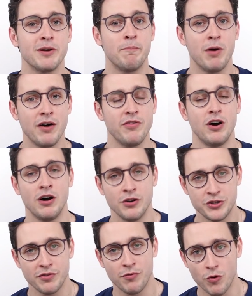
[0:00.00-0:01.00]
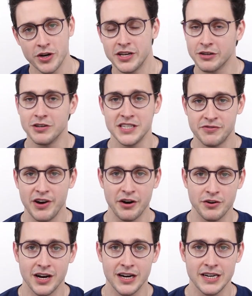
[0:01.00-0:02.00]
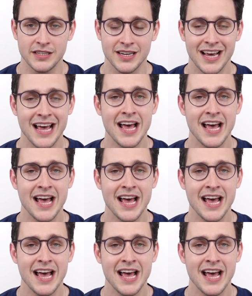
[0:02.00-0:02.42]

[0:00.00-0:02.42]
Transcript: above 140 degrees Fahrenheit,